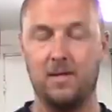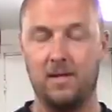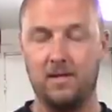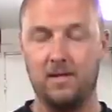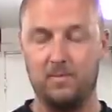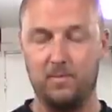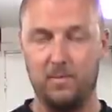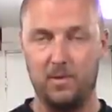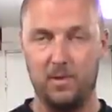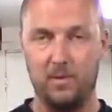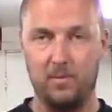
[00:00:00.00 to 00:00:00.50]

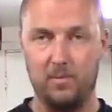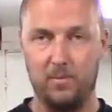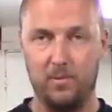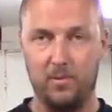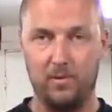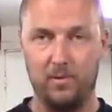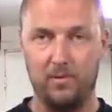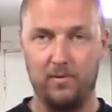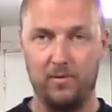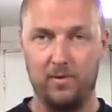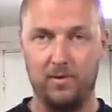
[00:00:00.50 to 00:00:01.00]
has been
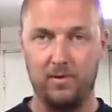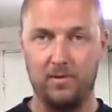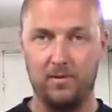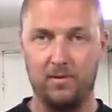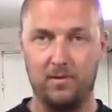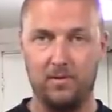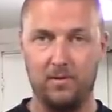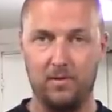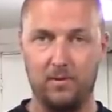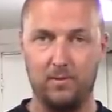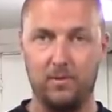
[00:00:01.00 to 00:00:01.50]
proven
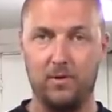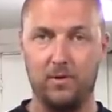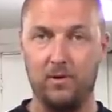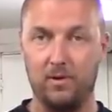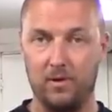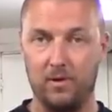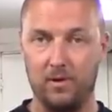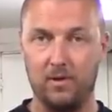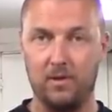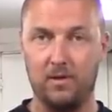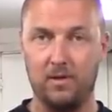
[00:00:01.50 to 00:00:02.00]
to
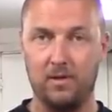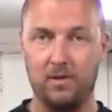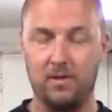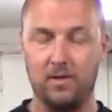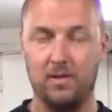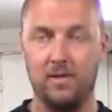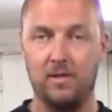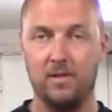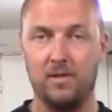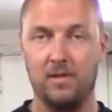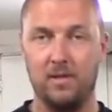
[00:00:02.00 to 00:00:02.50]
work,
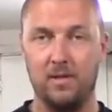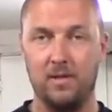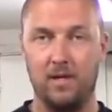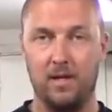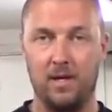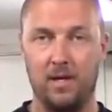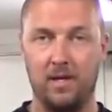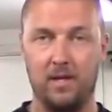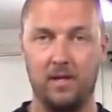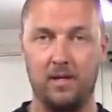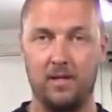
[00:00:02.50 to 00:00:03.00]

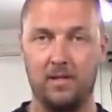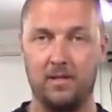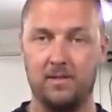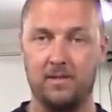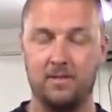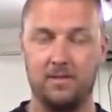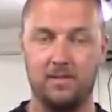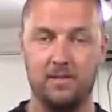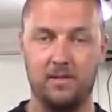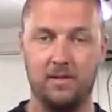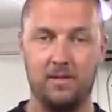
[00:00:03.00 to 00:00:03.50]
and
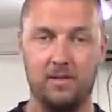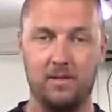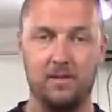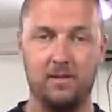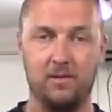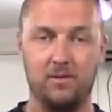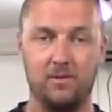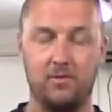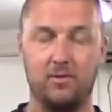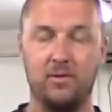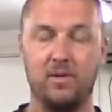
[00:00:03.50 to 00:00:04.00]
it's
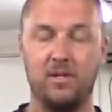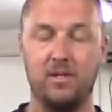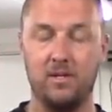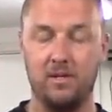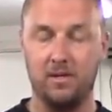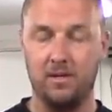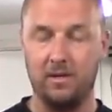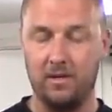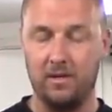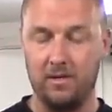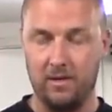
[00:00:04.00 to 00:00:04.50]
uh,
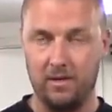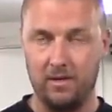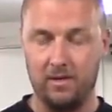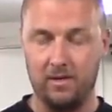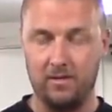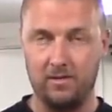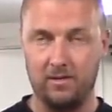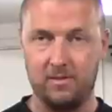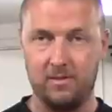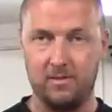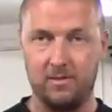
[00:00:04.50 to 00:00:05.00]
original
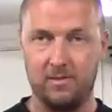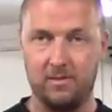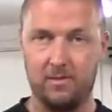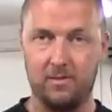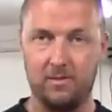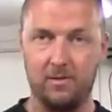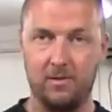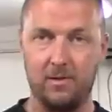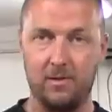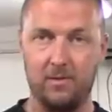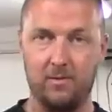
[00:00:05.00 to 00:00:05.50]
clutch,
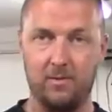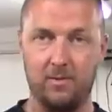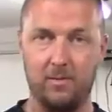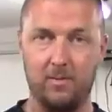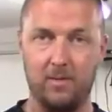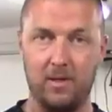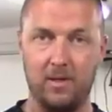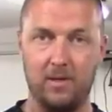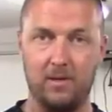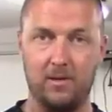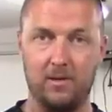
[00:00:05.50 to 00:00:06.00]
so there will
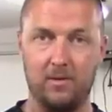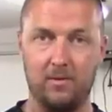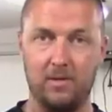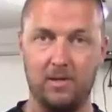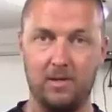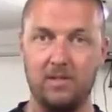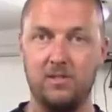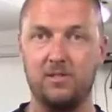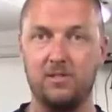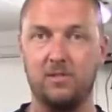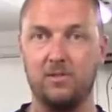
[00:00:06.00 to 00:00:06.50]
be no
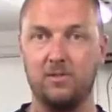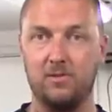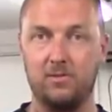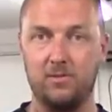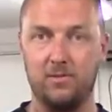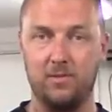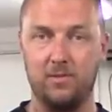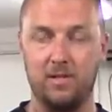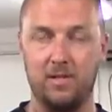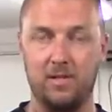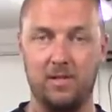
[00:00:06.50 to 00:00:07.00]

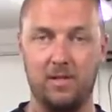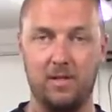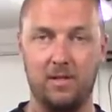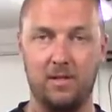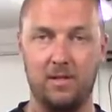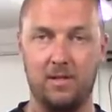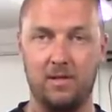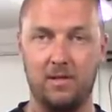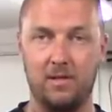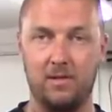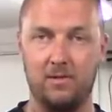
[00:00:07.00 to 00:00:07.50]
issues with
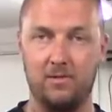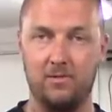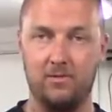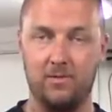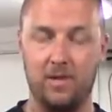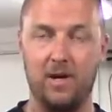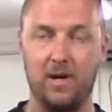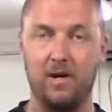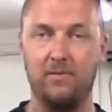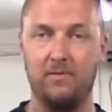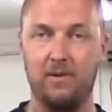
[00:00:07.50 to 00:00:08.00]
uh,
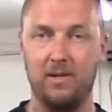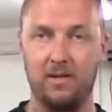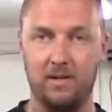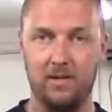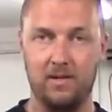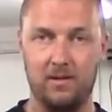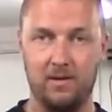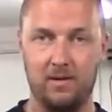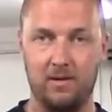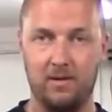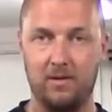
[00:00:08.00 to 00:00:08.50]
driving the
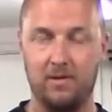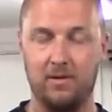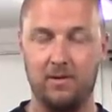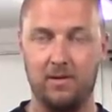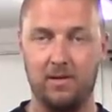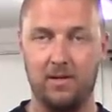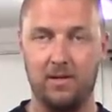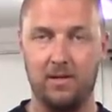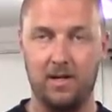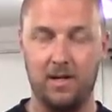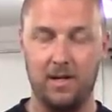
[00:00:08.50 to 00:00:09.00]
car on
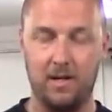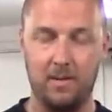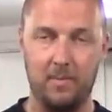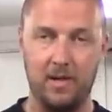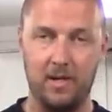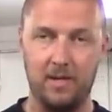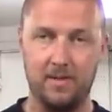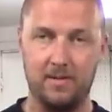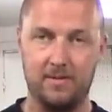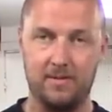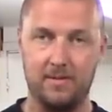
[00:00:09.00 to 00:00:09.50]
a daily
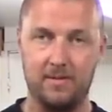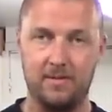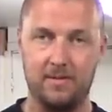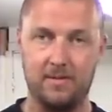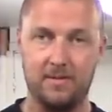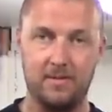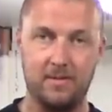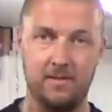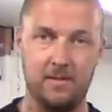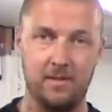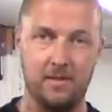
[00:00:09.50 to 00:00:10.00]

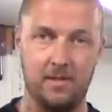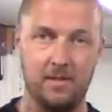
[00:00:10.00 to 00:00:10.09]
basis.